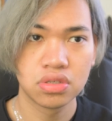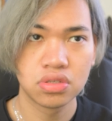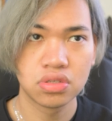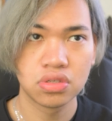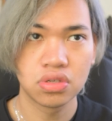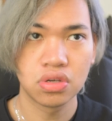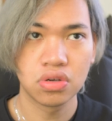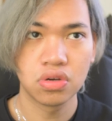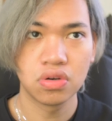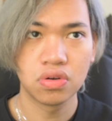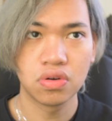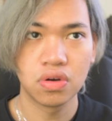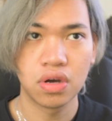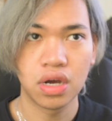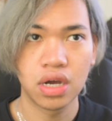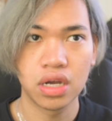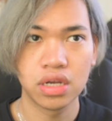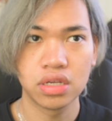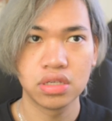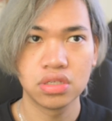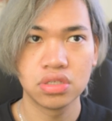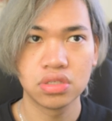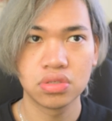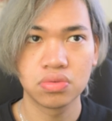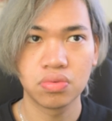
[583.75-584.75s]
So
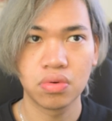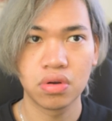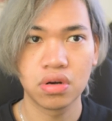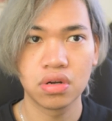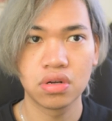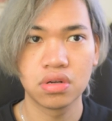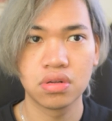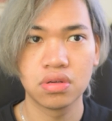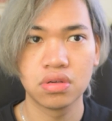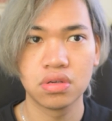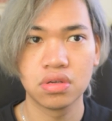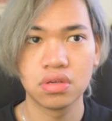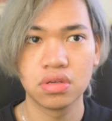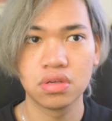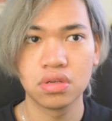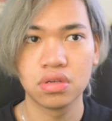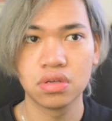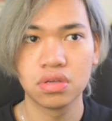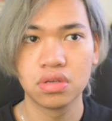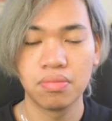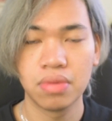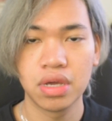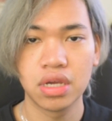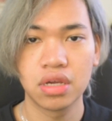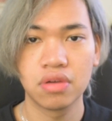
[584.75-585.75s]
I just wanted to
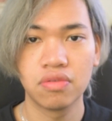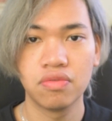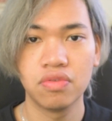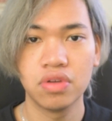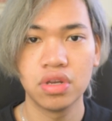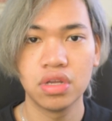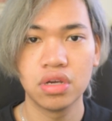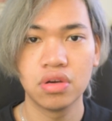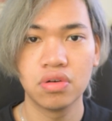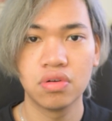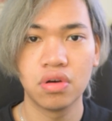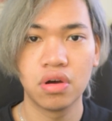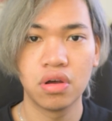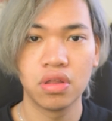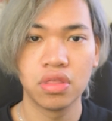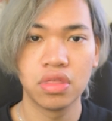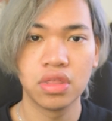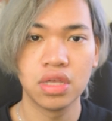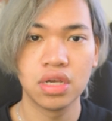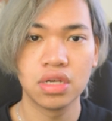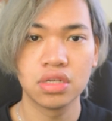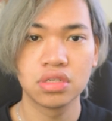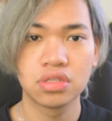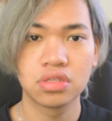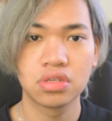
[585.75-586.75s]
make a video on
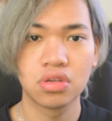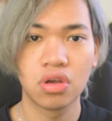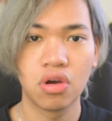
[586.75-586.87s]
this,